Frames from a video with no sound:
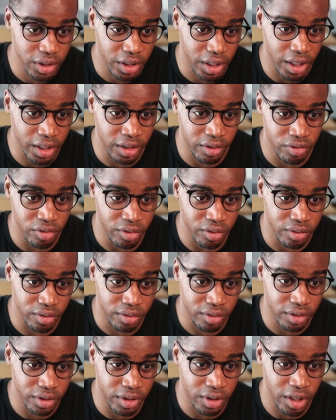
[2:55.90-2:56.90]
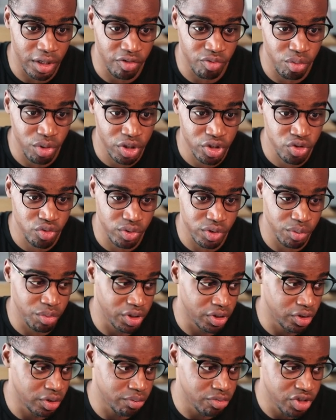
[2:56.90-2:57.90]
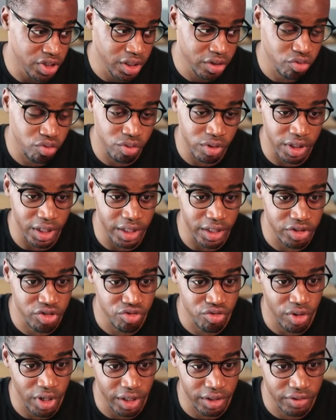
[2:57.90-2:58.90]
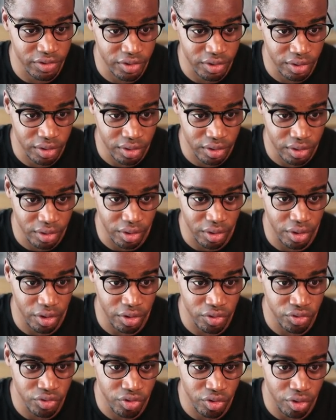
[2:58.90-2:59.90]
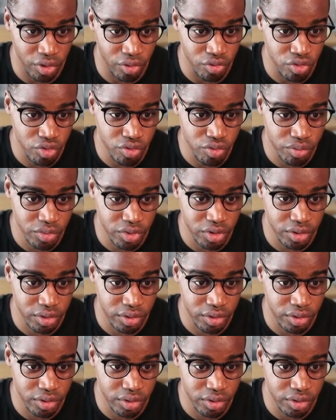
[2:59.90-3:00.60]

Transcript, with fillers: and the live blocks will be an object we will extract enter room